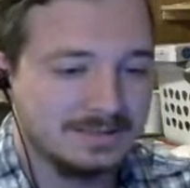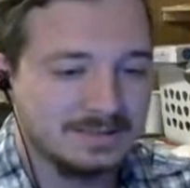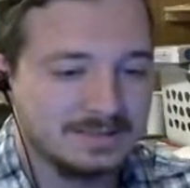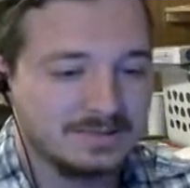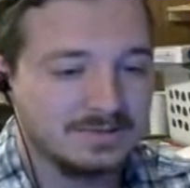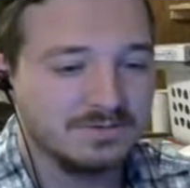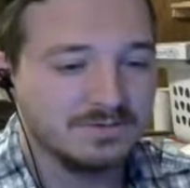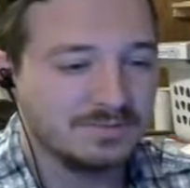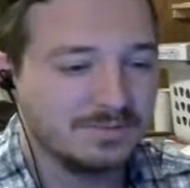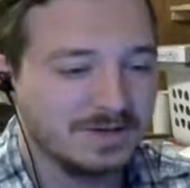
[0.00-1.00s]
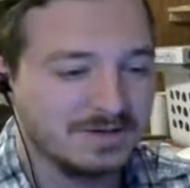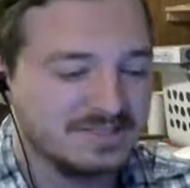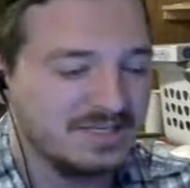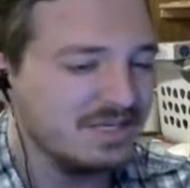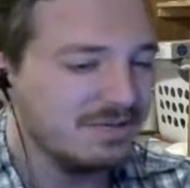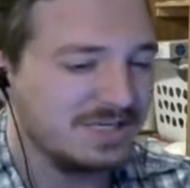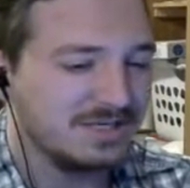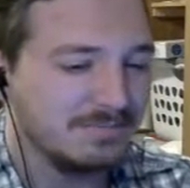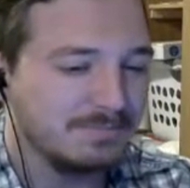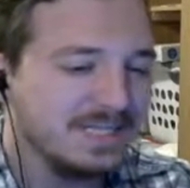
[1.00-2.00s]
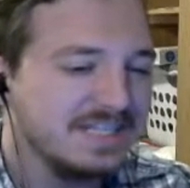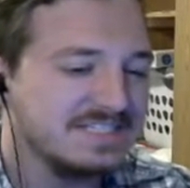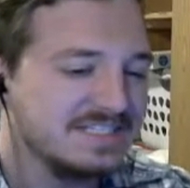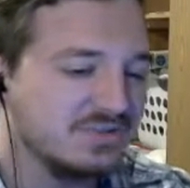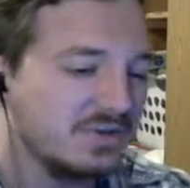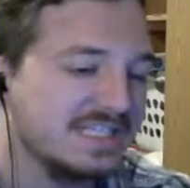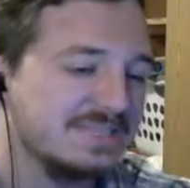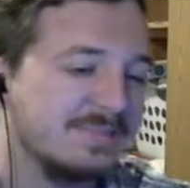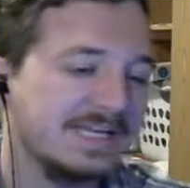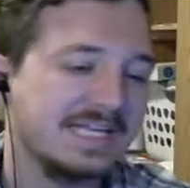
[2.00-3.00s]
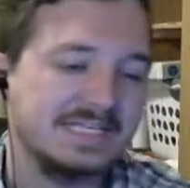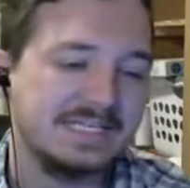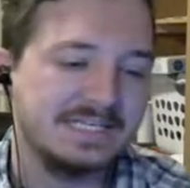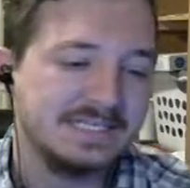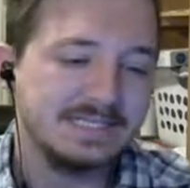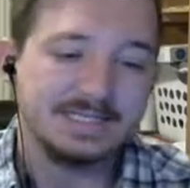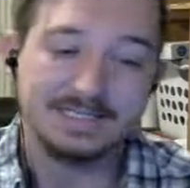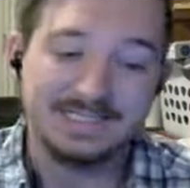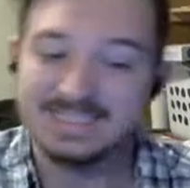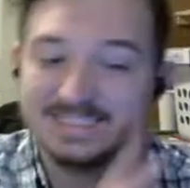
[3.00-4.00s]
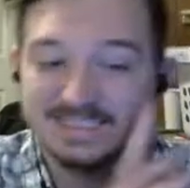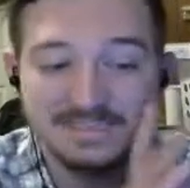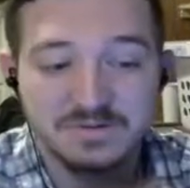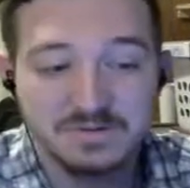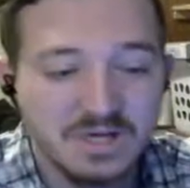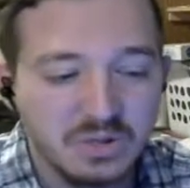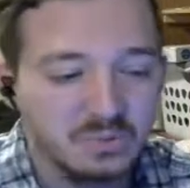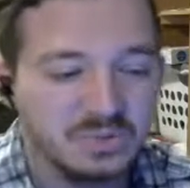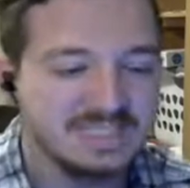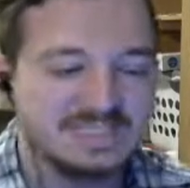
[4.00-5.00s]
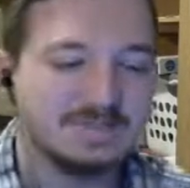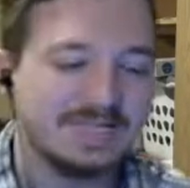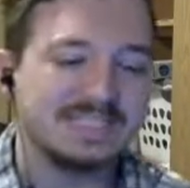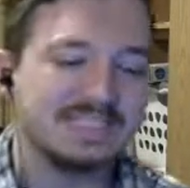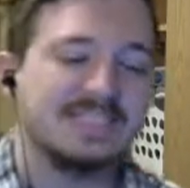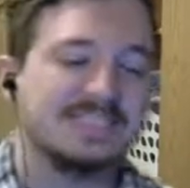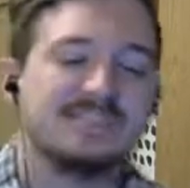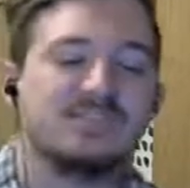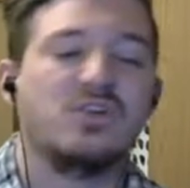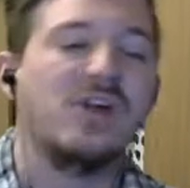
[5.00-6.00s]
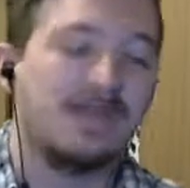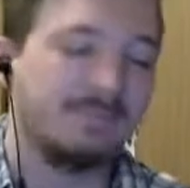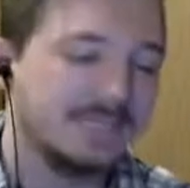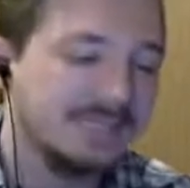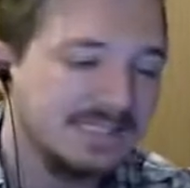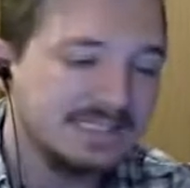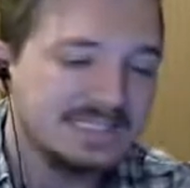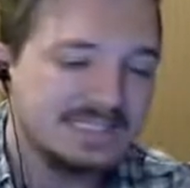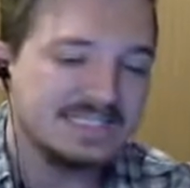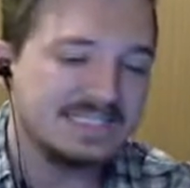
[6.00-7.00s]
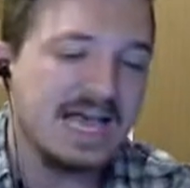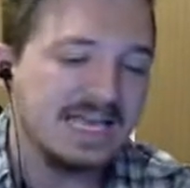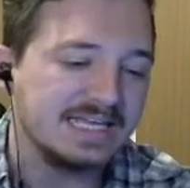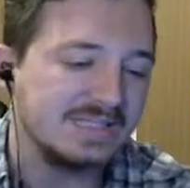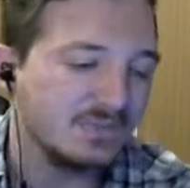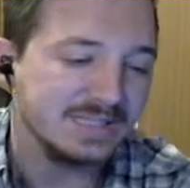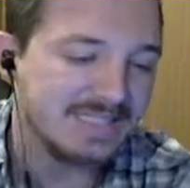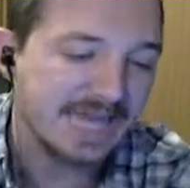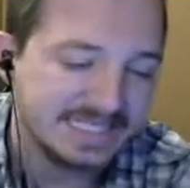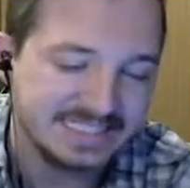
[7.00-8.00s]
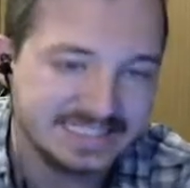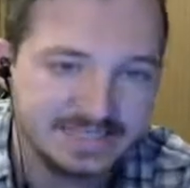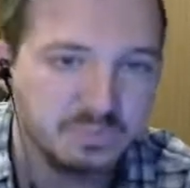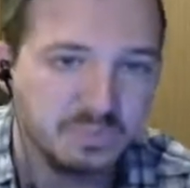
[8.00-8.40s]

It's a note from Papyrus. Human, please enjoy this spaghetti. Little do you know, this spaghetti is a trap designed to entice you.